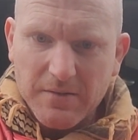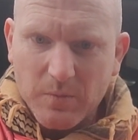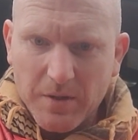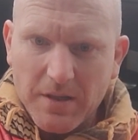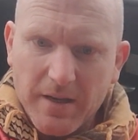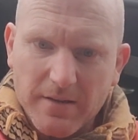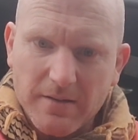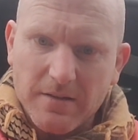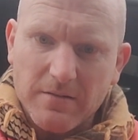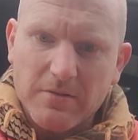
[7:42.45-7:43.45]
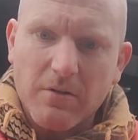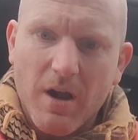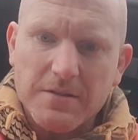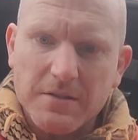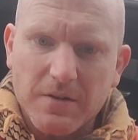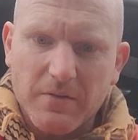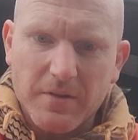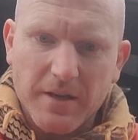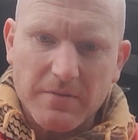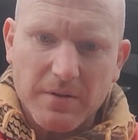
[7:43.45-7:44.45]
One line, crossing over the
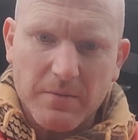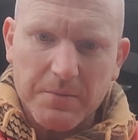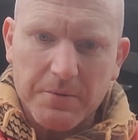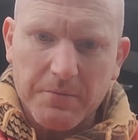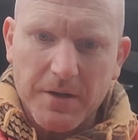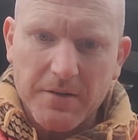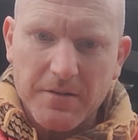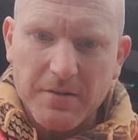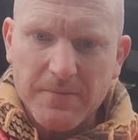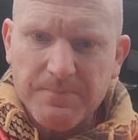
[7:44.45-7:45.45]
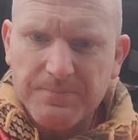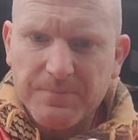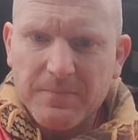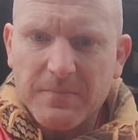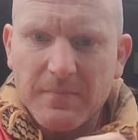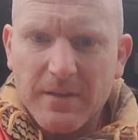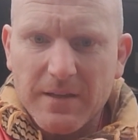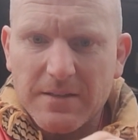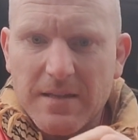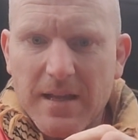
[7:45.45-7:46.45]
next one. I want them to run like
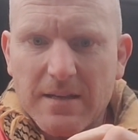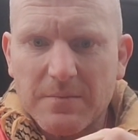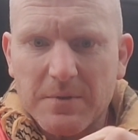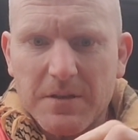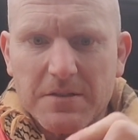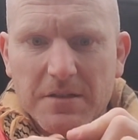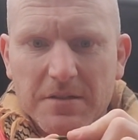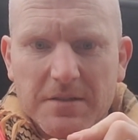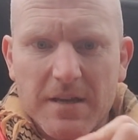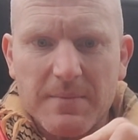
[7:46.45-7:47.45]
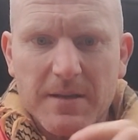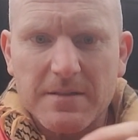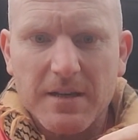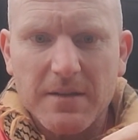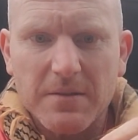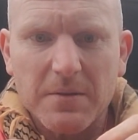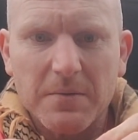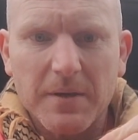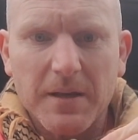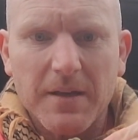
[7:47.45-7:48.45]
in tandem with each other, side by side the whole
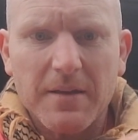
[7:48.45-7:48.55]
way.